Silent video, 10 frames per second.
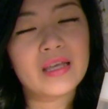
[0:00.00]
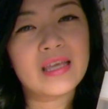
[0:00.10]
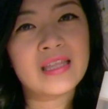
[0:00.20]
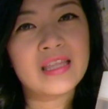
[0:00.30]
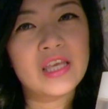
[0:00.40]

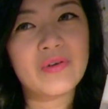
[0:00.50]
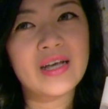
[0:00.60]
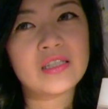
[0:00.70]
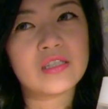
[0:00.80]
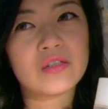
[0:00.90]
in the
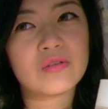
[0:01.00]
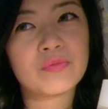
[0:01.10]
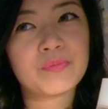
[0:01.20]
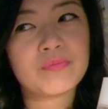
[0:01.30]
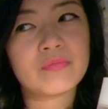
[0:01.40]
US,
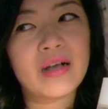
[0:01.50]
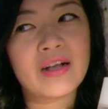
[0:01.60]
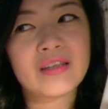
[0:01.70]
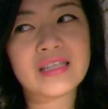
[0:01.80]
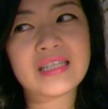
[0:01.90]
so I
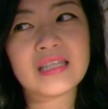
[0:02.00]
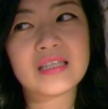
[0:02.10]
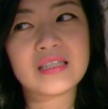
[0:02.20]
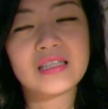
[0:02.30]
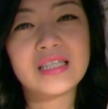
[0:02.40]
got this at
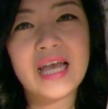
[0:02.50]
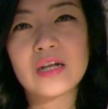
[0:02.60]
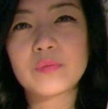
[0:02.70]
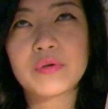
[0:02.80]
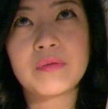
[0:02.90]
the
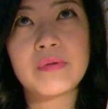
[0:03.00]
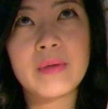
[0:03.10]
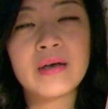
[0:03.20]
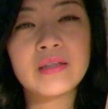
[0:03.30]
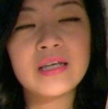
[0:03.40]
Seattle Premium
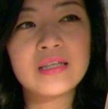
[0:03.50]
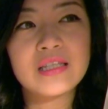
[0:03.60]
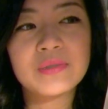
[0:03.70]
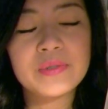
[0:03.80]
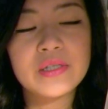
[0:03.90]
Outlet.
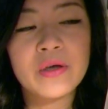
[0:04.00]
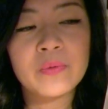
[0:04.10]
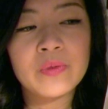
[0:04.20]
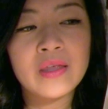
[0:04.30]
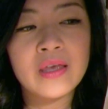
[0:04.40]
This was
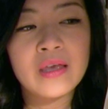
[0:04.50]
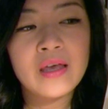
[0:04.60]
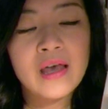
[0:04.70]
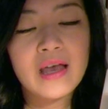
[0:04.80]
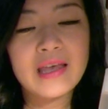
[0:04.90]

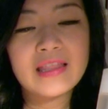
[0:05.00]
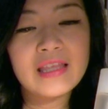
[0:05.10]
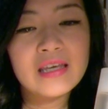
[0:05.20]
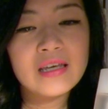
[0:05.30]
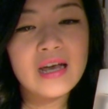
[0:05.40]
only, I
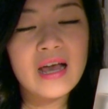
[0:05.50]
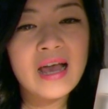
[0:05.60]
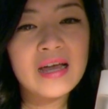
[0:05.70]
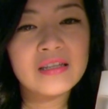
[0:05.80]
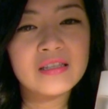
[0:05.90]
think I
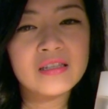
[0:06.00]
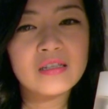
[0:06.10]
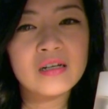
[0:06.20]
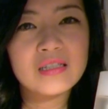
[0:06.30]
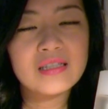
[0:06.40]
had this
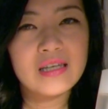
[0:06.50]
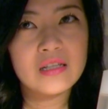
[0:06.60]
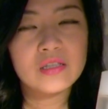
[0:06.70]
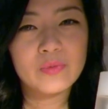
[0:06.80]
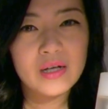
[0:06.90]
on
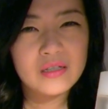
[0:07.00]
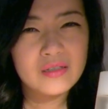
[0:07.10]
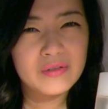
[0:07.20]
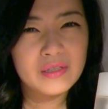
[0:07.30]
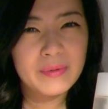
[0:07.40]
sale as well,
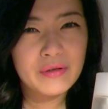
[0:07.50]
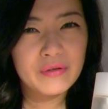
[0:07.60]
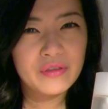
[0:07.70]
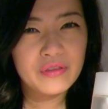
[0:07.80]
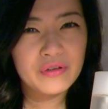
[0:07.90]
so it was
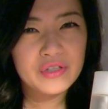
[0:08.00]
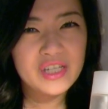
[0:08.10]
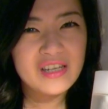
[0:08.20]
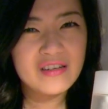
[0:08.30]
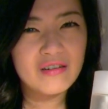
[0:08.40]
about
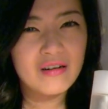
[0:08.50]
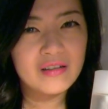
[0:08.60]
$13.